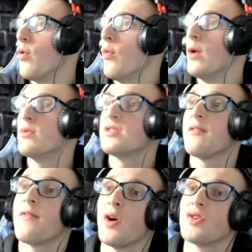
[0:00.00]
When was the
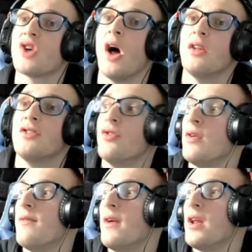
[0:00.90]
first Call of
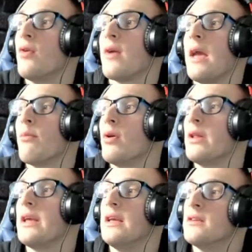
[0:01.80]
Duty video game
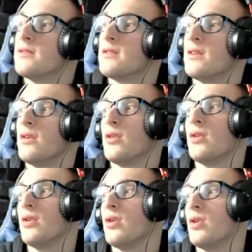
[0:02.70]
released?
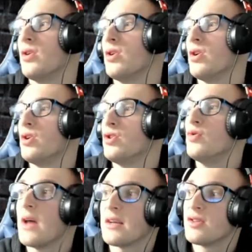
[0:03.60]

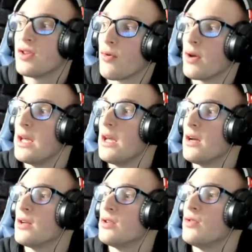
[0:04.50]

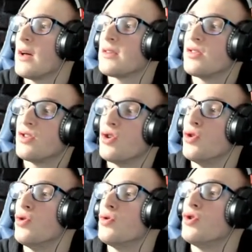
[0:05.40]
2003,
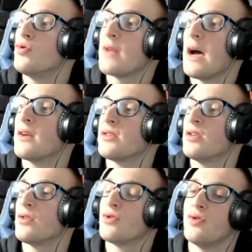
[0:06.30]
2002,
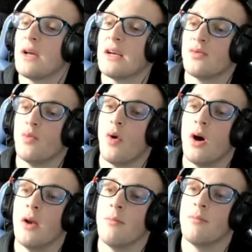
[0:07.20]
2000, or 2001?